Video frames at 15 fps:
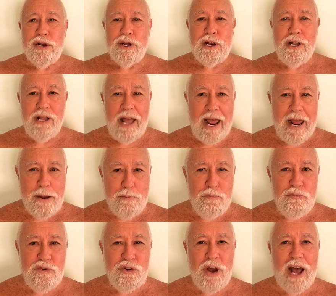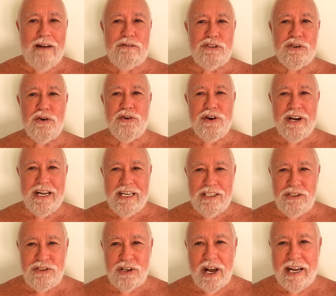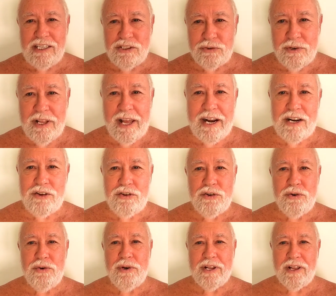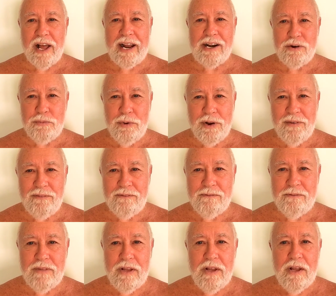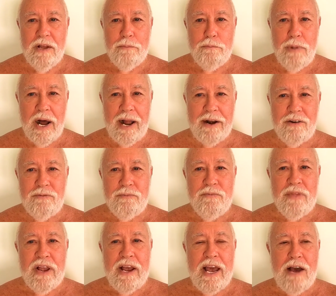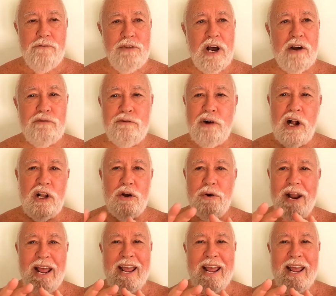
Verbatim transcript: claim to have certain insights related to enlightenment, but have not followed